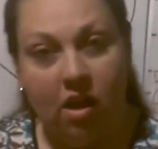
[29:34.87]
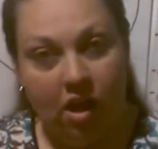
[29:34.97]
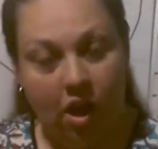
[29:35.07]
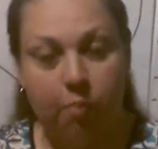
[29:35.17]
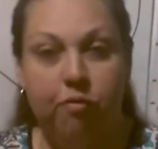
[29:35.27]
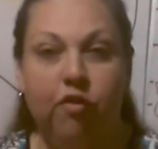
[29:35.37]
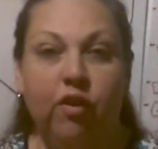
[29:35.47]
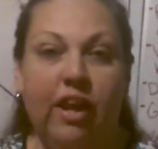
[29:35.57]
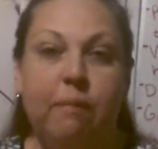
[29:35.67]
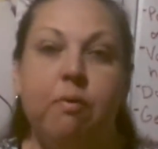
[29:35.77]
for
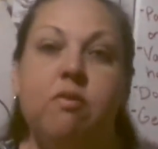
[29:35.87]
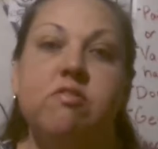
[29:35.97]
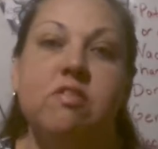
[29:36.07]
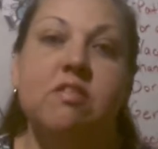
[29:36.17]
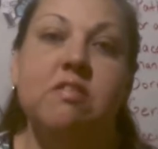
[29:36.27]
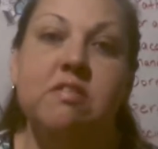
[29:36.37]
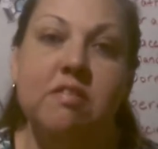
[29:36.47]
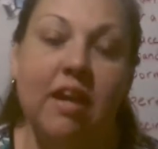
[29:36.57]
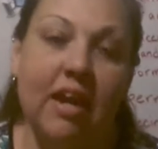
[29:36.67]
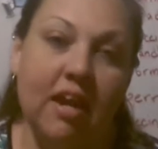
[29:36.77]

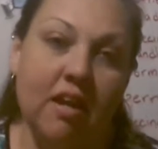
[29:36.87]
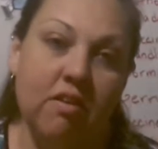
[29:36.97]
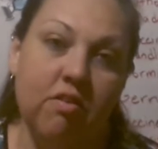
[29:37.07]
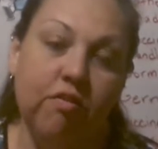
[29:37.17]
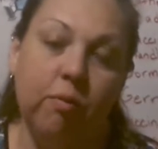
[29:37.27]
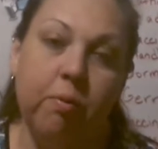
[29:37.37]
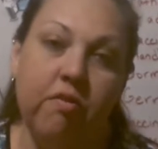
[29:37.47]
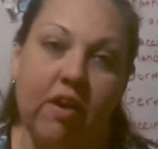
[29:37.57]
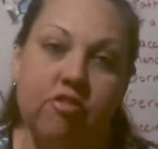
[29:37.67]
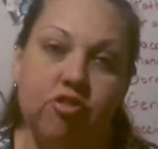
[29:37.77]
laypersons and for
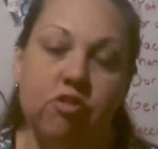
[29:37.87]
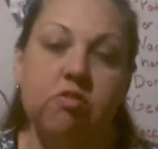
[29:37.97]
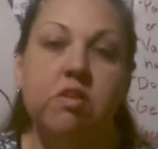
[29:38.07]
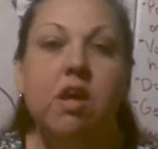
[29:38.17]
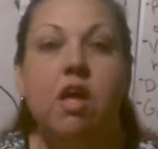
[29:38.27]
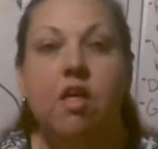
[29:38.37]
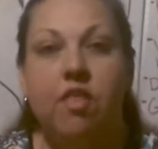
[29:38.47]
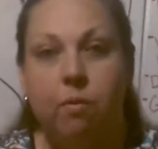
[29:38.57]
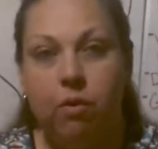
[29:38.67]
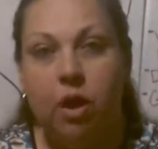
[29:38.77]
professionals
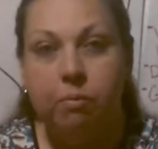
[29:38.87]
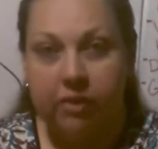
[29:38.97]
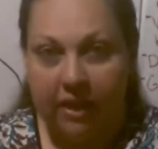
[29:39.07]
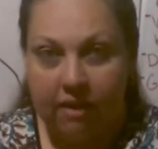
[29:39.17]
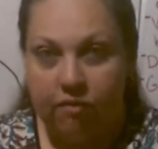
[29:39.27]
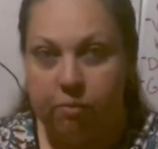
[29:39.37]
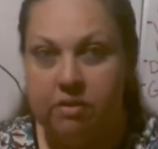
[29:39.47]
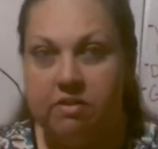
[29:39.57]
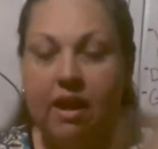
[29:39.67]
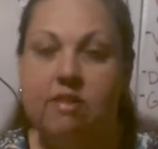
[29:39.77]
that we were able to get from
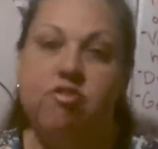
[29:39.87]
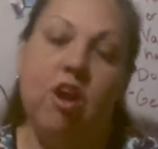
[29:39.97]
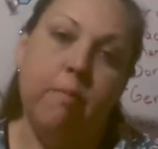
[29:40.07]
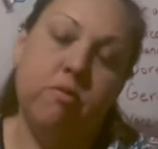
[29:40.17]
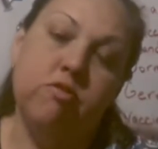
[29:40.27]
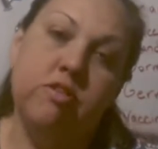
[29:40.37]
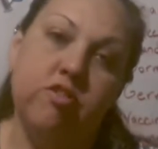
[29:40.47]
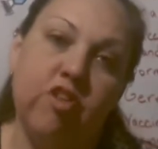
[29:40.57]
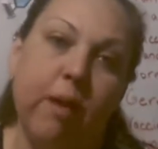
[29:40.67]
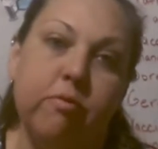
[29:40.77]
these last chapters,
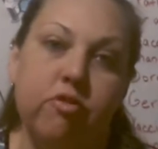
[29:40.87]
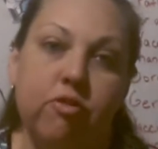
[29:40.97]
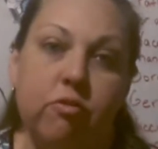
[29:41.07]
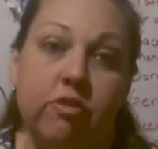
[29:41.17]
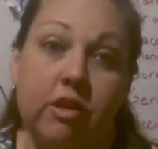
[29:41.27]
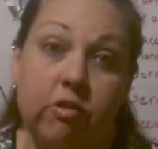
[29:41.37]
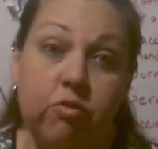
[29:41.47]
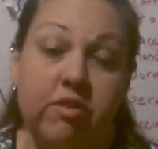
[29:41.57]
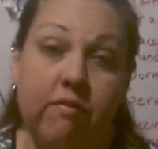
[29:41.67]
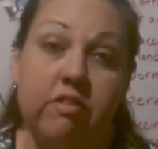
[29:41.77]
these chapters 13
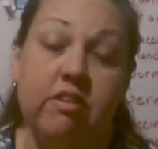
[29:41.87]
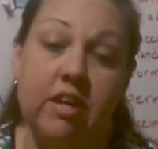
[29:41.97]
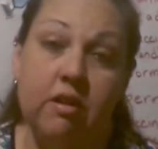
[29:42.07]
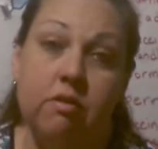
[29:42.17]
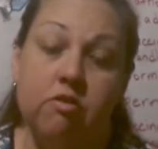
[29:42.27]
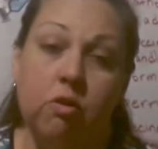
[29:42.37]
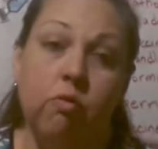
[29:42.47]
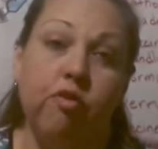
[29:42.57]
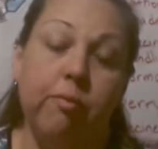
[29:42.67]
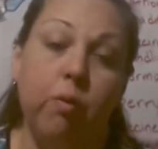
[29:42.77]
through 17.
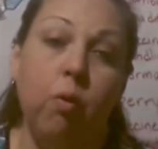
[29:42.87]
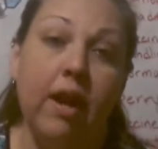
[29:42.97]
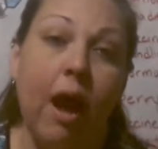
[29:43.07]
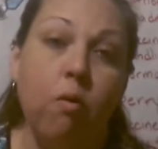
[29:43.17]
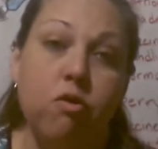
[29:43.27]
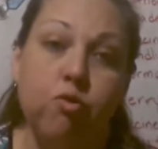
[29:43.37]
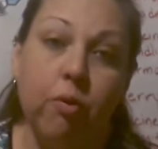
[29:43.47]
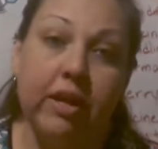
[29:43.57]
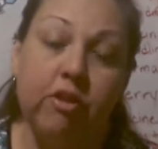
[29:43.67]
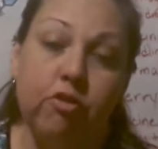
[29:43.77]
So from the 1 hour and
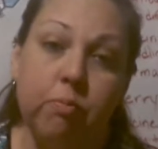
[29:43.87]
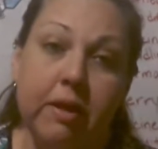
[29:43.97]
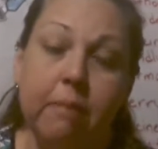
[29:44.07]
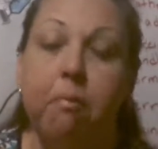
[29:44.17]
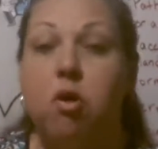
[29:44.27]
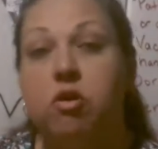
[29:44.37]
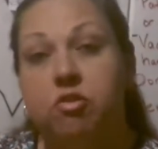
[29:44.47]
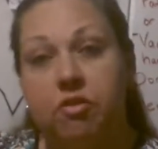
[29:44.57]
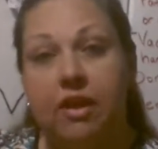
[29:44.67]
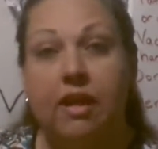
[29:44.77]
22 minute mark
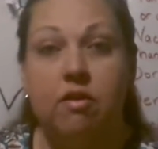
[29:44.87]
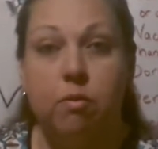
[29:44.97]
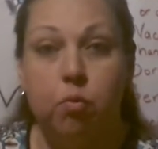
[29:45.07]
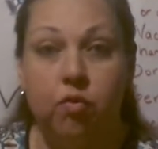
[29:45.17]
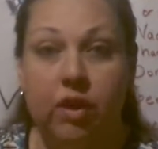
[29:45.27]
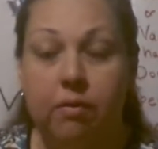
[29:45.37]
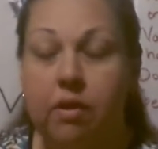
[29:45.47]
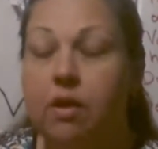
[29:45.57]
to the end of the movie.